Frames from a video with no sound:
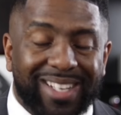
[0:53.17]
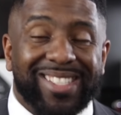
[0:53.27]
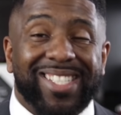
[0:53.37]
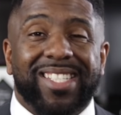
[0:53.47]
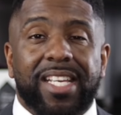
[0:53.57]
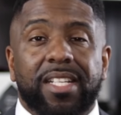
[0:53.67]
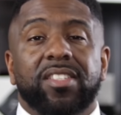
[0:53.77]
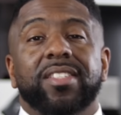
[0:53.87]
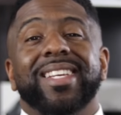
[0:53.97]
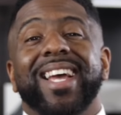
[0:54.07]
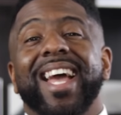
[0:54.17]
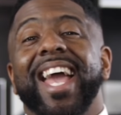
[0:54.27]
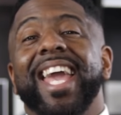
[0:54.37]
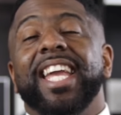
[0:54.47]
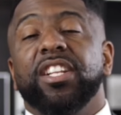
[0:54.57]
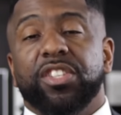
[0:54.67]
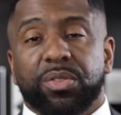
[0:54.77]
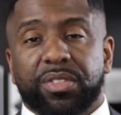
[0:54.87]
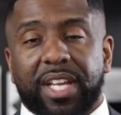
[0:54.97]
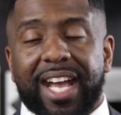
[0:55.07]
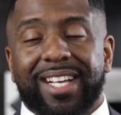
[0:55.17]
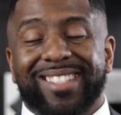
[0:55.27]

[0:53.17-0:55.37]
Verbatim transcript: Scents Angels, guys.